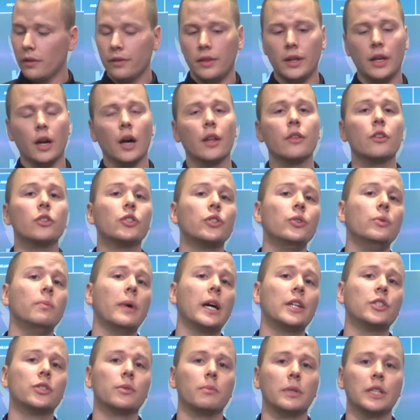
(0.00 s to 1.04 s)
the other two
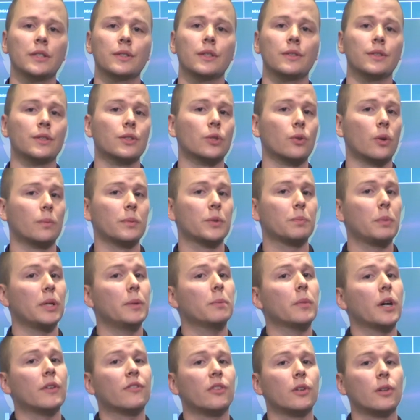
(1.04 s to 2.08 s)
measurements in Storm's
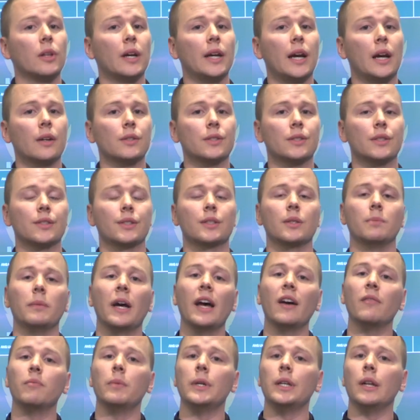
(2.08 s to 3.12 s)
Pin Buffer Layout System
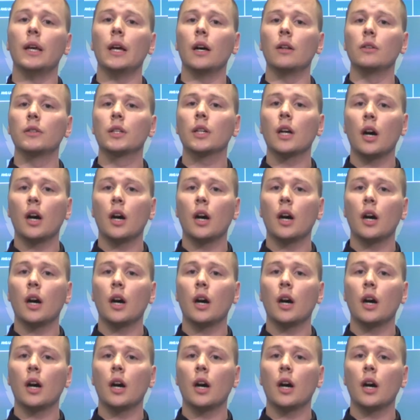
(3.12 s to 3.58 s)
have been held